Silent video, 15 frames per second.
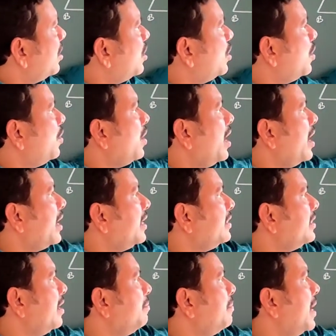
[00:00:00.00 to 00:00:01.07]
QR
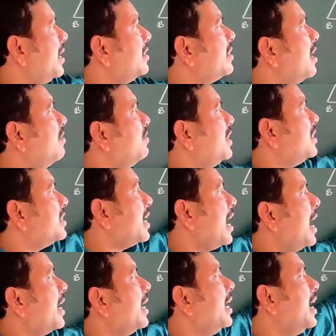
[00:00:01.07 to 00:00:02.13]
is the base of this
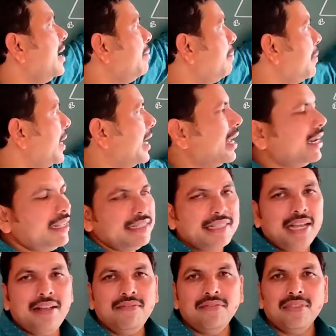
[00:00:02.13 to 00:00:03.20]
triangle and PN is
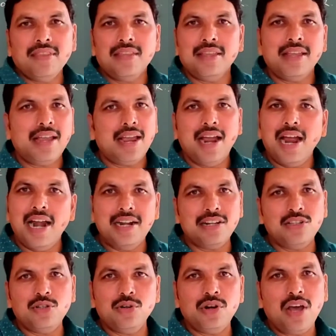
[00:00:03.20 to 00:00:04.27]
the
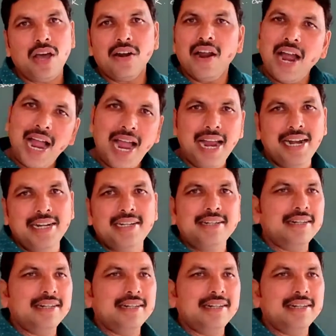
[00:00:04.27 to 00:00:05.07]
altitude or height,